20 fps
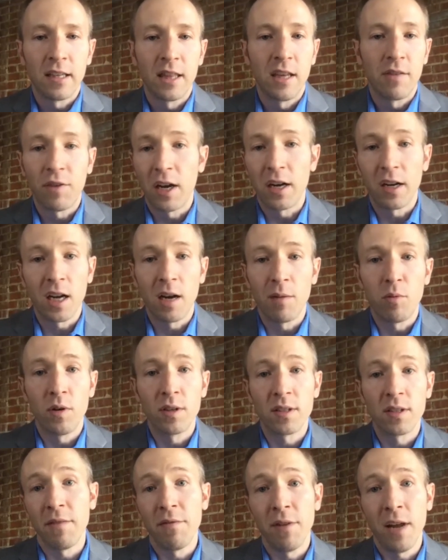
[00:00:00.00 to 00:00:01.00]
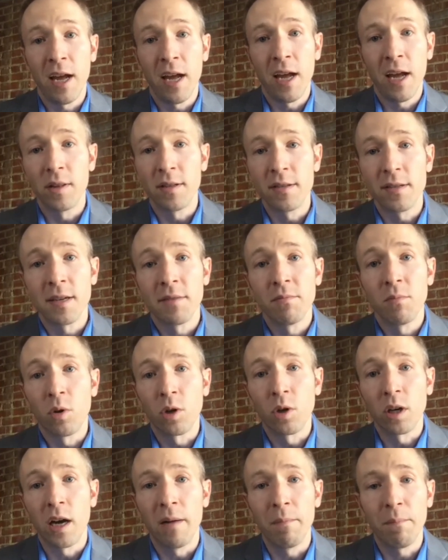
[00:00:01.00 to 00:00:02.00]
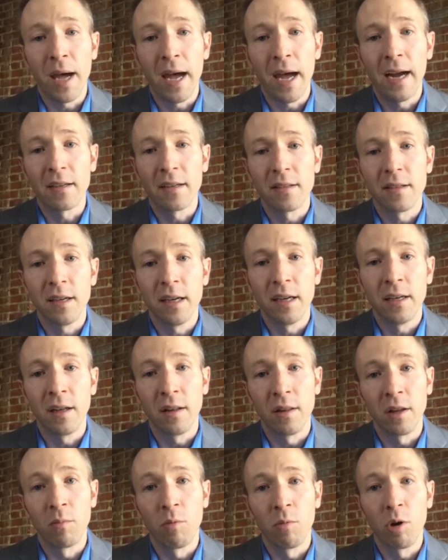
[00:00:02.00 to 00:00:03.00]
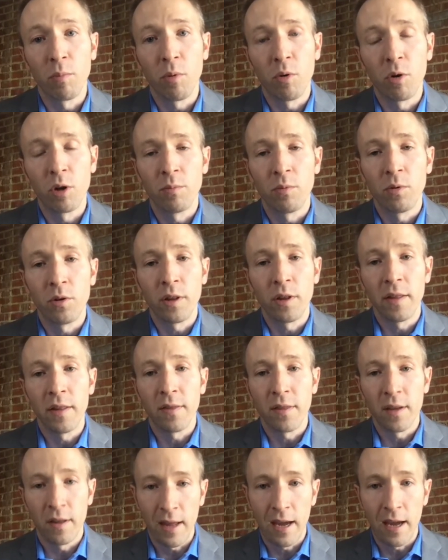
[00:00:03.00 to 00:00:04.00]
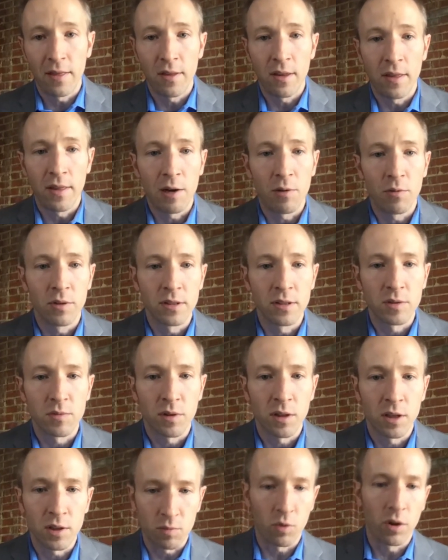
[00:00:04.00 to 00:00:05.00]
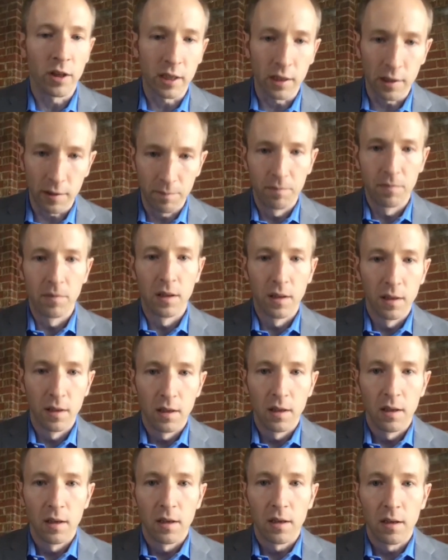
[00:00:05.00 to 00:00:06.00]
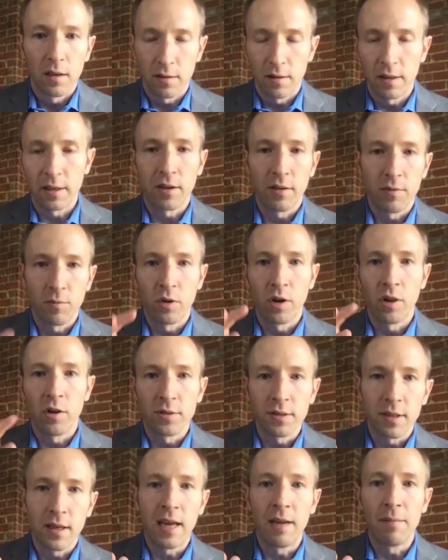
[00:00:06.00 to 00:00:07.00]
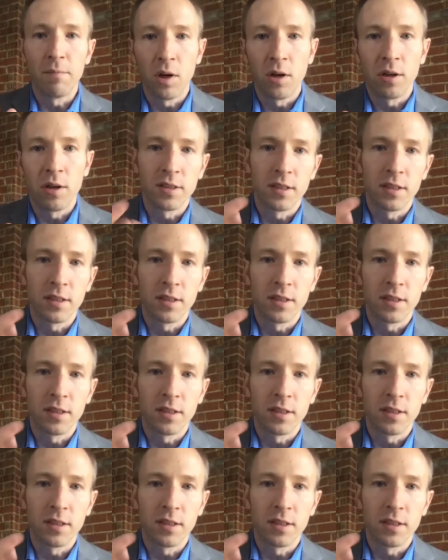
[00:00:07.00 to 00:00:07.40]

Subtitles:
They've got a couple ones. They even have one that's even more compact and a little more portable than that one's. That's more like a one of those 8 balls that tells you.